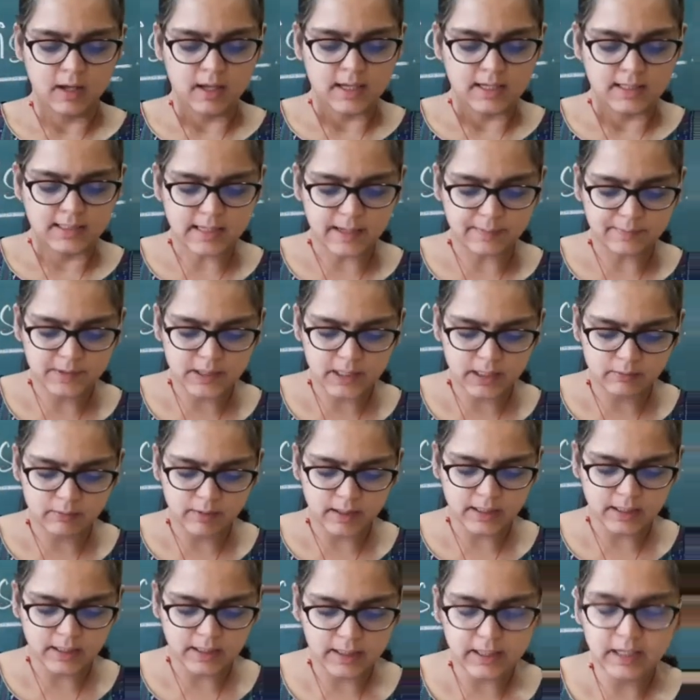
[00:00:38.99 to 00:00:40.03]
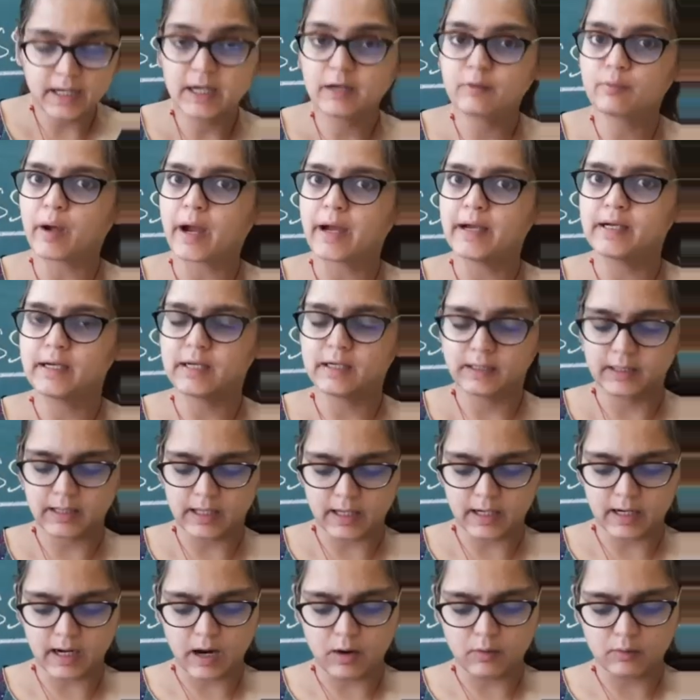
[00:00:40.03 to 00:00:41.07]
Subsequently, it widened
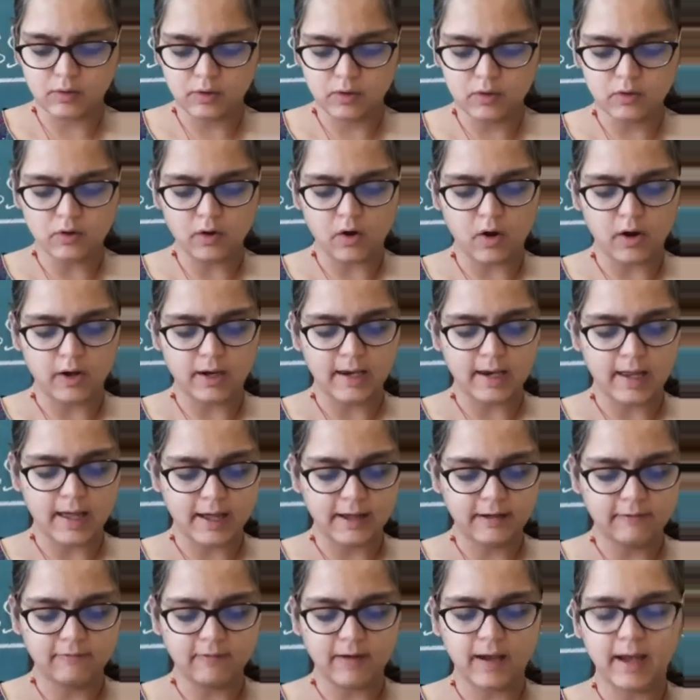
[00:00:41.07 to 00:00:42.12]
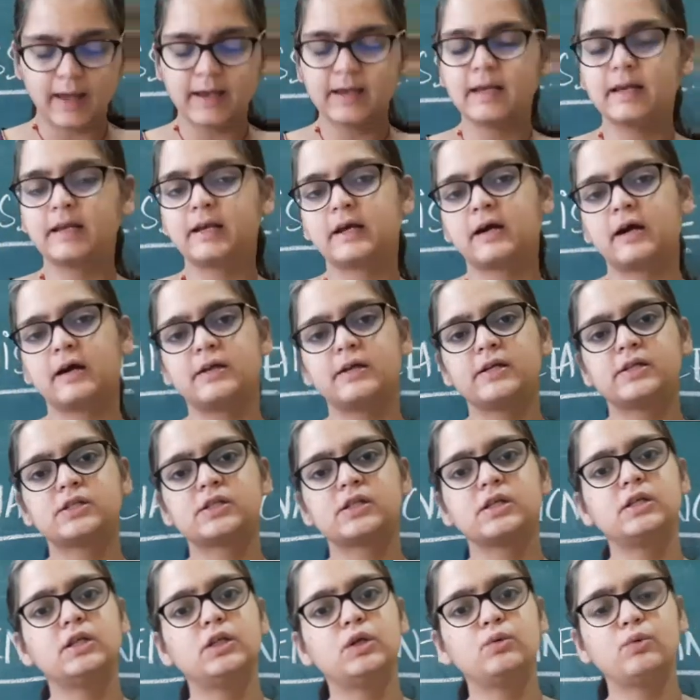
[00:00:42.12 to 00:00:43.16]
their outlook on life and encouraged a
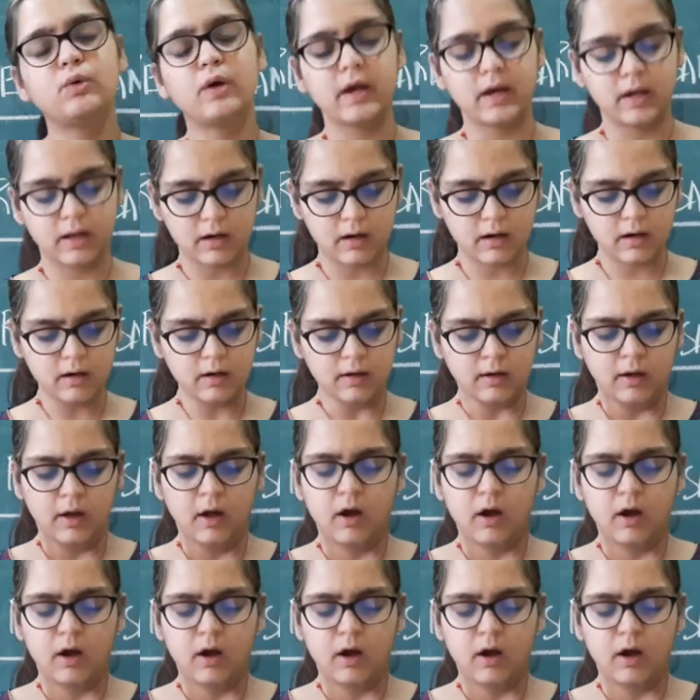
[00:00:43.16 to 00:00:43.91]
new era